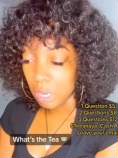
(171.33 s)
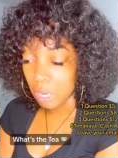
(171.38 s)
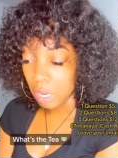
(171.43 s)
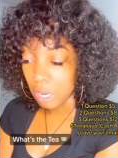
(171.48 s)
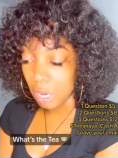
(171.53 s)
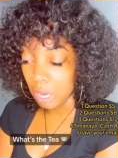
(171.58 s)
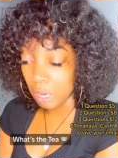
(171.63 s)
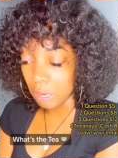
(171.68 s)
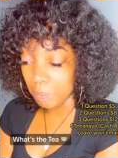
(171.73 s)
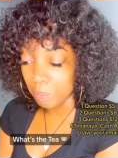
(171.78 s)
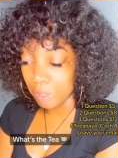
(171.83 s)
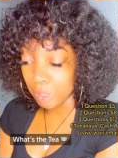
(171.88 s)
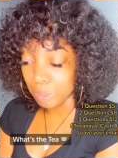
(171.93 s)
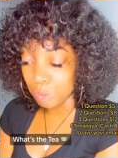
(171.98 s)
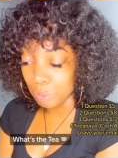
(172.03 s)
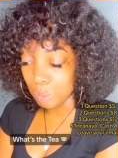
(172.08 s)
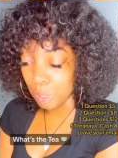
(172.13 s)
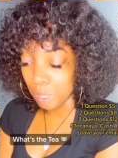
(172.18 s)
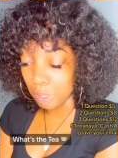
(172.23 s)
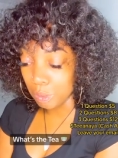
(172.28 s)
As
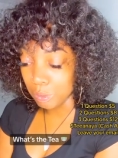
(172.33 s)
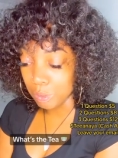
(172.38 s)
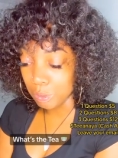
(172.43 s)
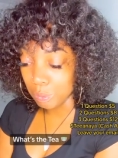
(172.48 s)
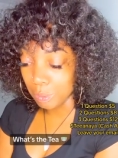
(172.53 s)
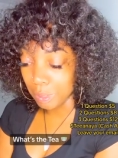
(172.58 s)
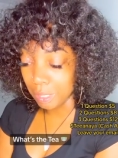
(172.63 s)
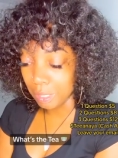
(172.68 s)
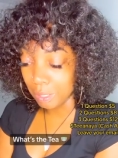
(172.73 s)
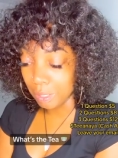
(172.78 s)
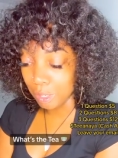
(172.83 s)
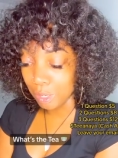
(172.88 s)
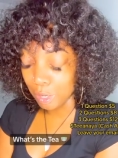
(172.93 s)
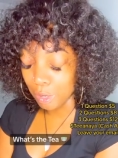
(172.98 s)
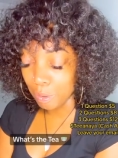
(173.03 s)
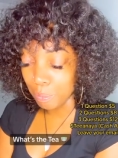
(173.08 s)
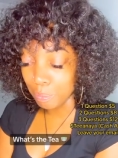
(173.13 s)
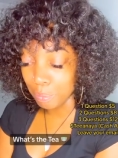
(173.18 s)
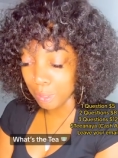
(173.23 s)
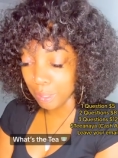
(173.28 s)
well as what I
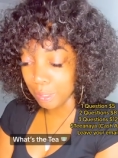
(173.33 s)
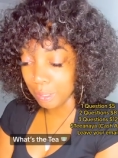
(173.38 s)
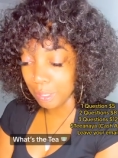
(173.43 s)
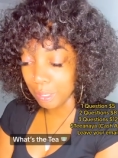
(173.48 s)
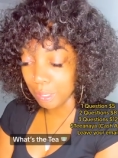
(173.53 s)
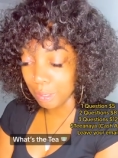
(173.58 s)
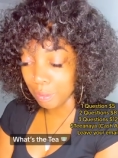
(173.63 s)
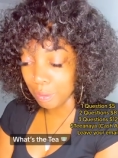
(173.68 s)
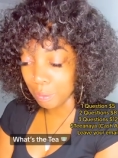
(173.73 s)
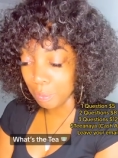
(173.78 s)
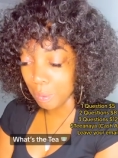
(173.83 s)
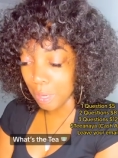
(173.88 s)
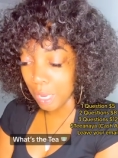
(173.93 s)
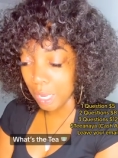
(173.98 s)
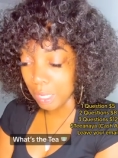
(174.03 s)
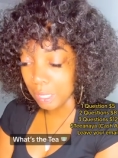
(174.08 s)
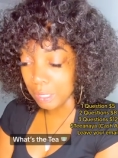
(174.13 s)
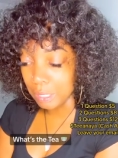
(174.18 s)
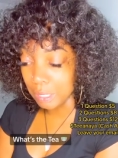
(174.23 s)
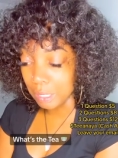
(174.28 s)
heard, but
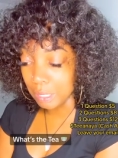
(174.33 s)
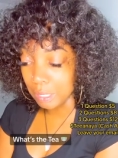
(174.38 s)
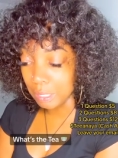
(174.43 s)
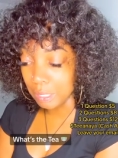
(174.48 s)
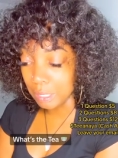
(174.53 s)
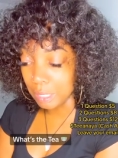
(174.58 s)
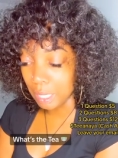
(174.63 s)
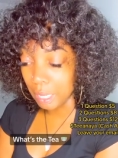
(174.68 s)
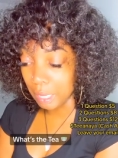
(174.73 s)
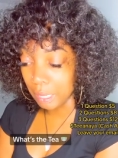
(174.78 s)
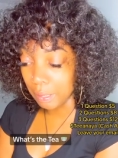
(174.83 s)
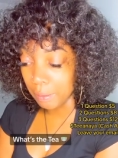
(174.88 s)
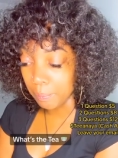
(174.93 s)
otherwise it's like